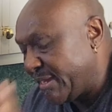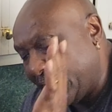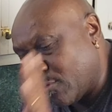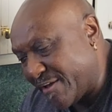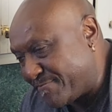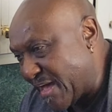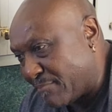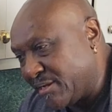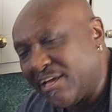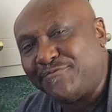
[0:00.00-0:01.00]
Anyway,
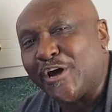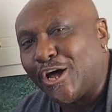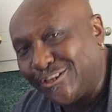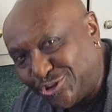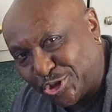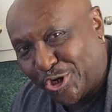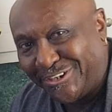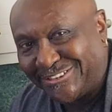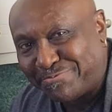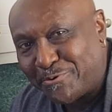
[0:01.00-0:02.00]
family, if y'all
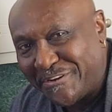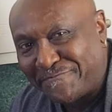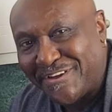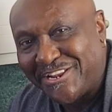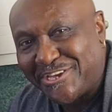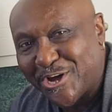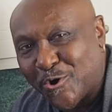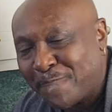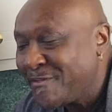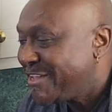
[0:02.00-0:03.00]
enjoyed this brief
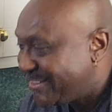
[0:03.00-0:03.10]
video,